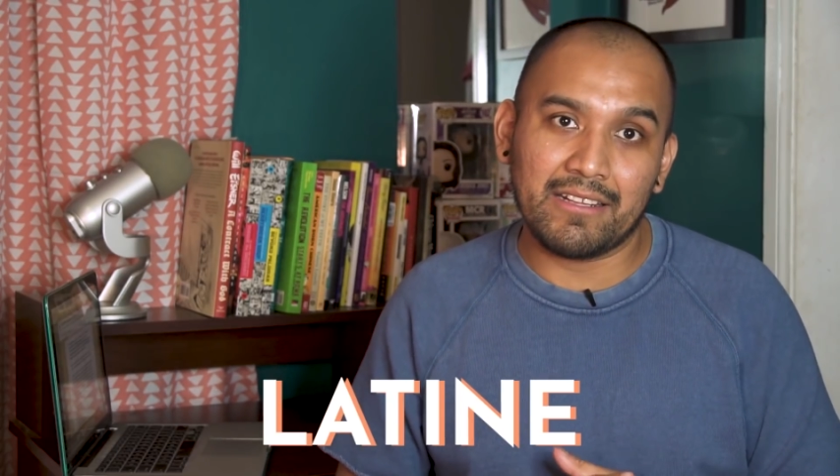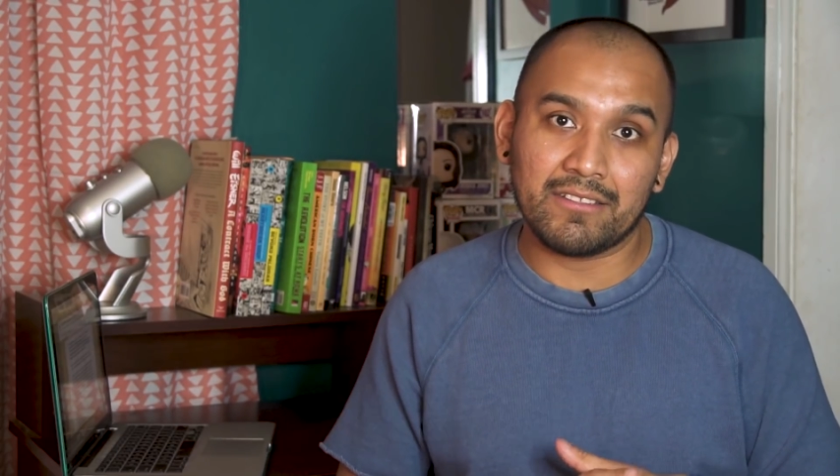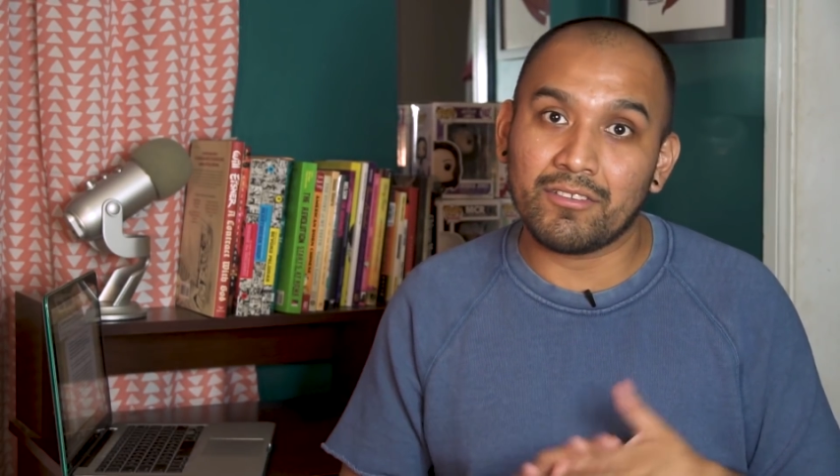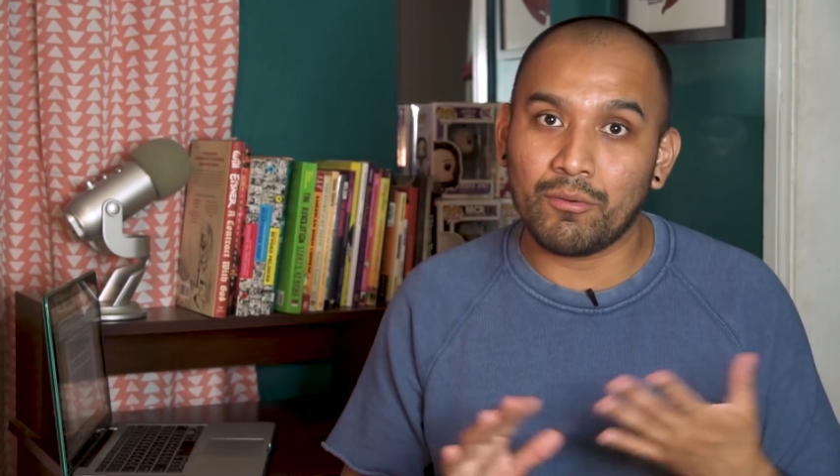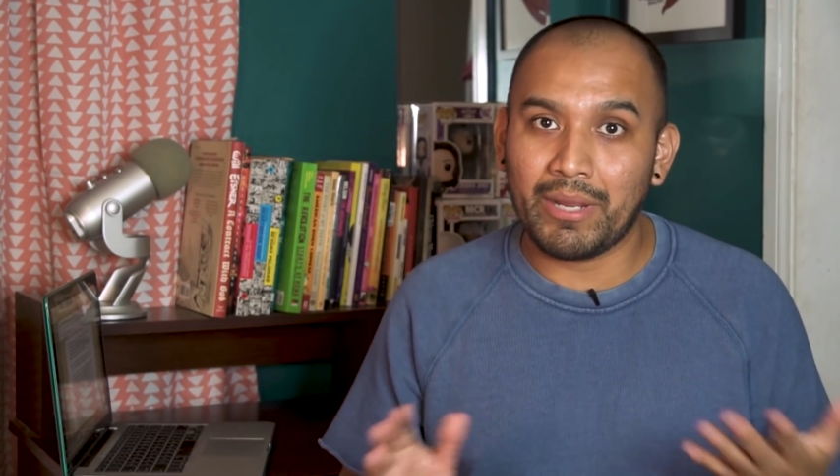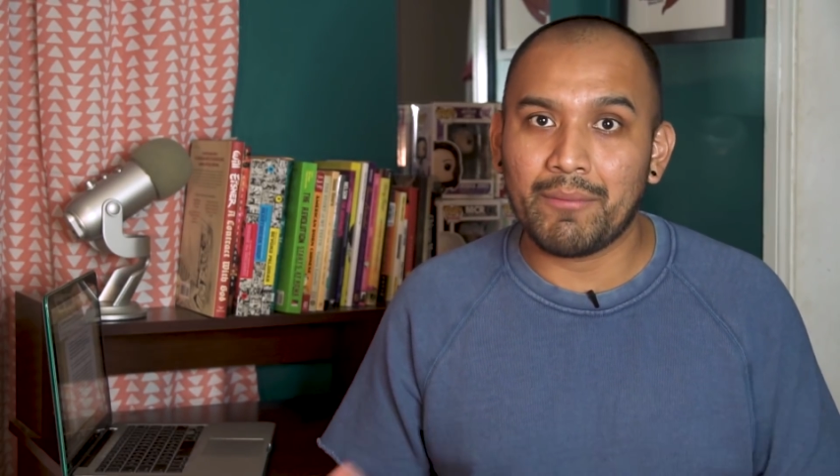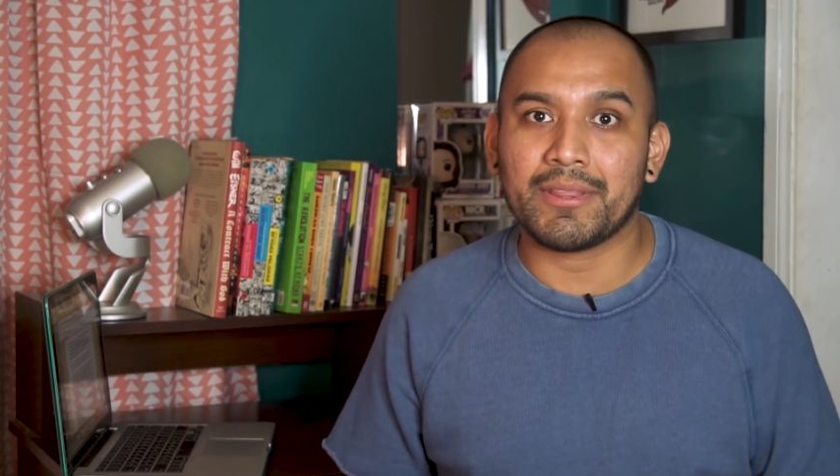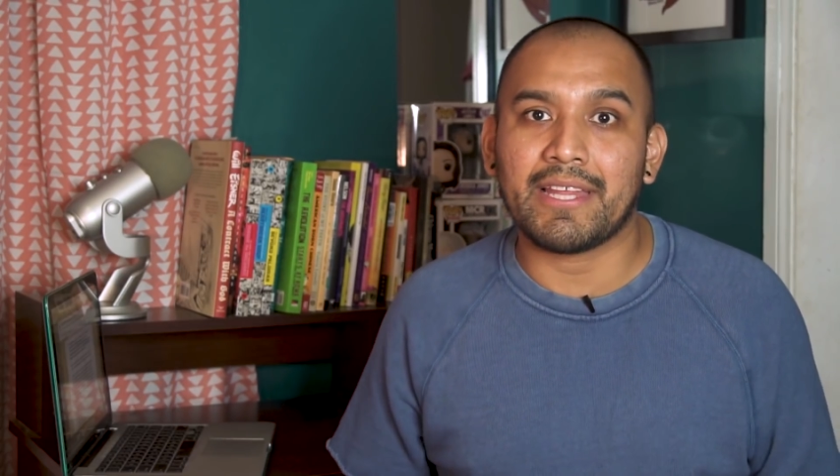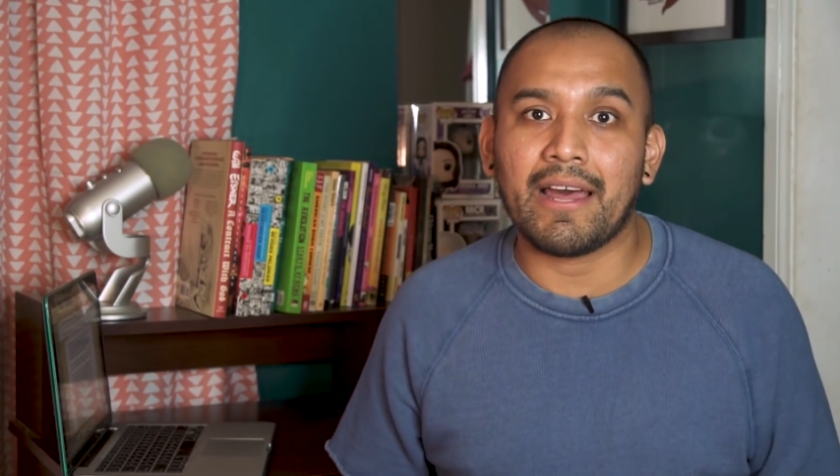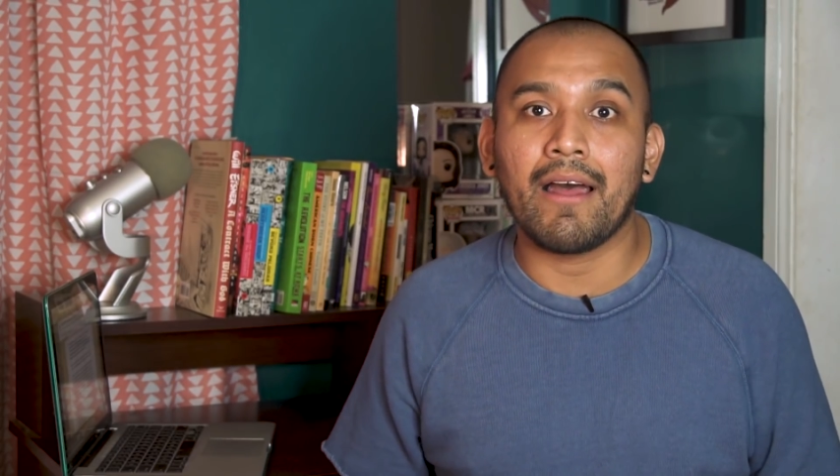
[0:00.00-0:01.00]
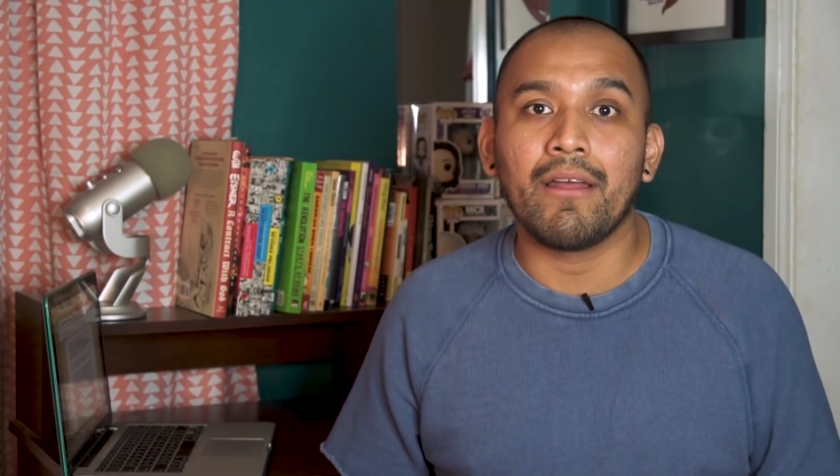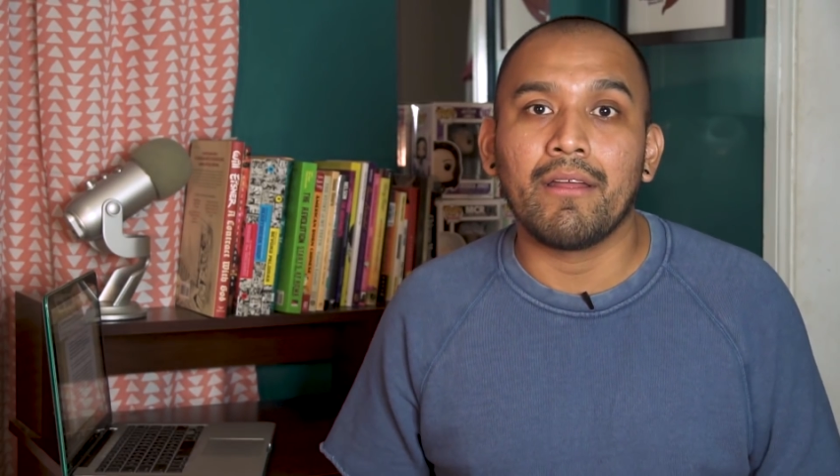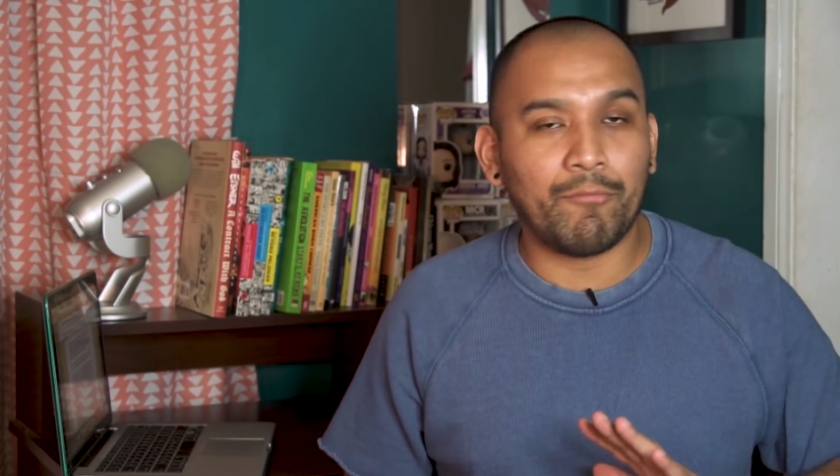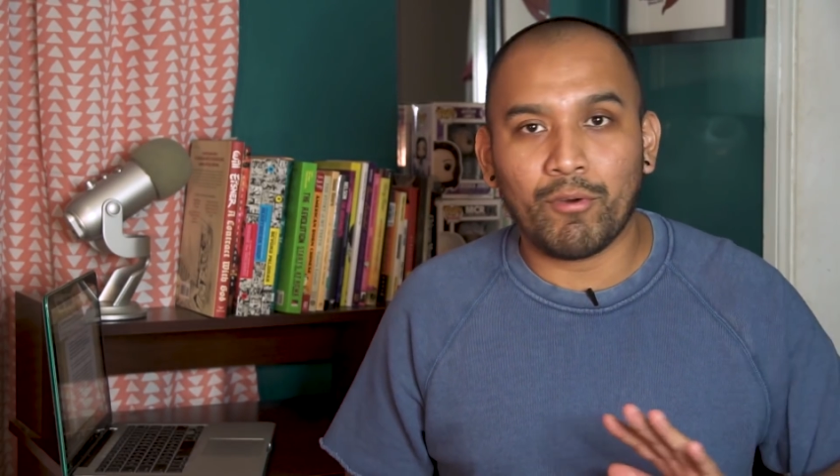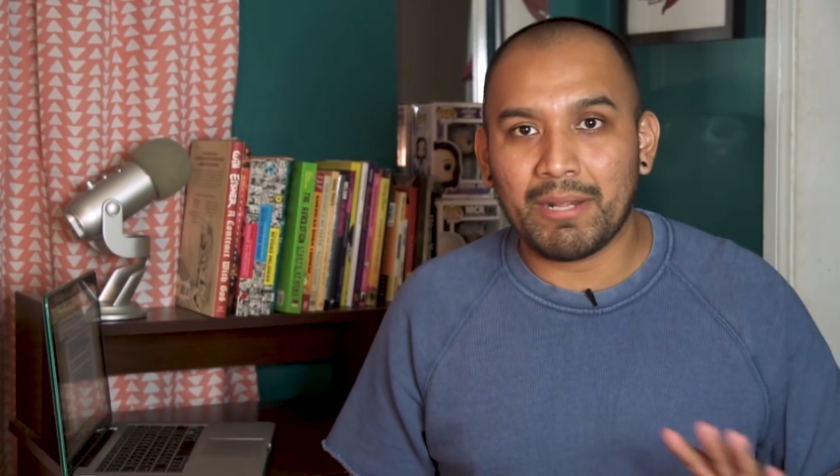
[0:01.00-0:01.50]
does away with that.
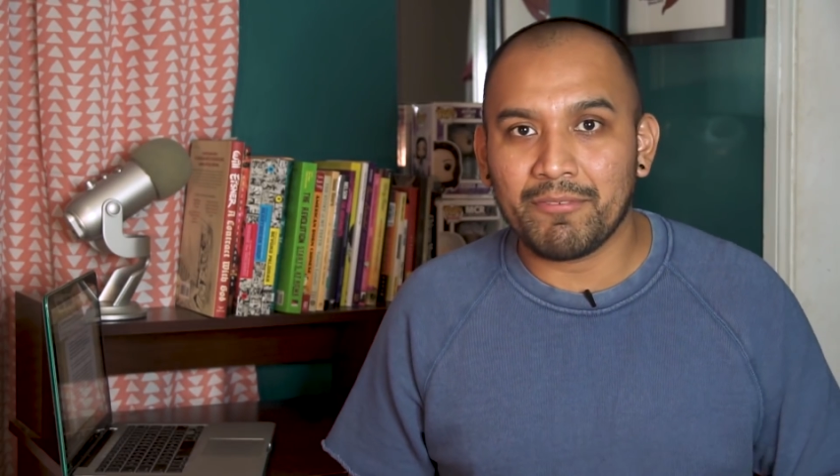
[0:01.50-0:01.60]
What